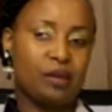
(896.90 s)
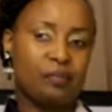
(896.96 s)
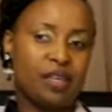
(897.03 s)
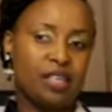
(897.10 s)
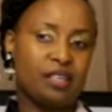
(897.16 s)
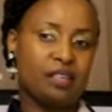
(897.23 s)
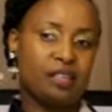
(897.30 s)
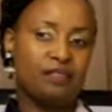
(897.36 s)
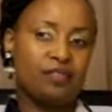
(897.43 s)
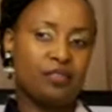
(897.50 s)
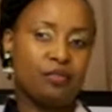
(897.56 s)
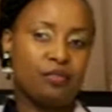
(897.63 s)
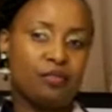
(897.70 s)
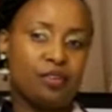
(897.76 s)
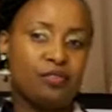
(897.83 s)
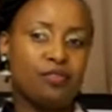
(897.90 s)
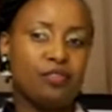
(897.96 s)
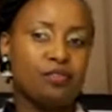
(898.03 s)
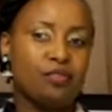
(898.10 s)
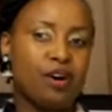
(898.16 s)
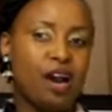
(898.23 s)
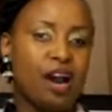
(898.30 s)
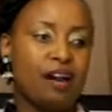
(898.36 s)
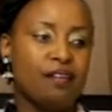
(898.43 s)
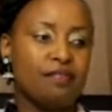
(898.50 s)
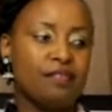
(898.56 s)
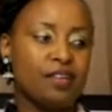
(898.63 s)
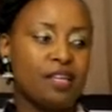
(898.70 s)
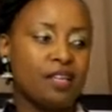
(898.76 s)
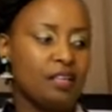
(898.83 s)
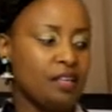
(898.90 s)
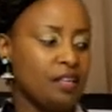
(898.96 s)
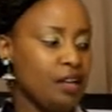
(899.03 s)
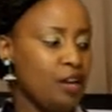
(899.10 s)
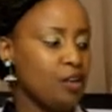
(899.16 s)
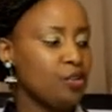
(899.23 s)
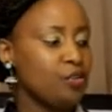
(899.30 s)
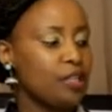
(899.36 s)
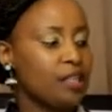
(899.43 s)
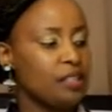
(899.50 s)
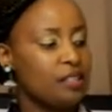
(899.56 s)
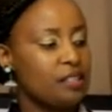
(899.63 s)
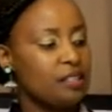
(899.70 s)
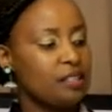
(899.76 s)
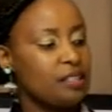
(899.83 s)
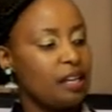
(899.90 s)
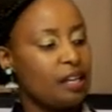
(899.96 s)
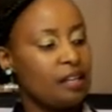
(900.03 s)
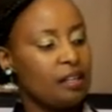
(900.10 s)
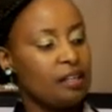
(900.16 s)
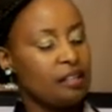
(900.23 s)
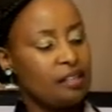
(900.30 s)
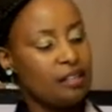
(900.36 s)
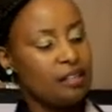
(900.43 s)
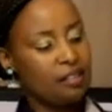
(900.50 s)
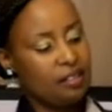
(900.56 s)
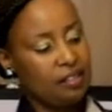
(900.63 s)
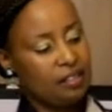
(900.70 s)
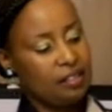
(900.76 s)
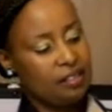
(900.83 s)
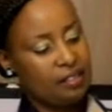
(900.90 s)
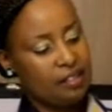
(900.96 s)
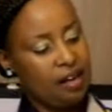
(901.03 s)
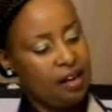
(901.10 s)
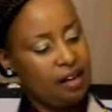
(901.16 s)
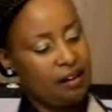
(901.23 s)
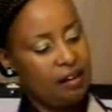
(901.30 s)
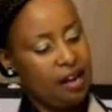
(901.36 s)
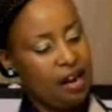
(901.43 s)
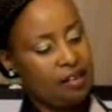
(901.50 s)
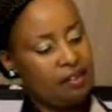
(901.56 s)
might give you. If you don't have any, you can take, this is hard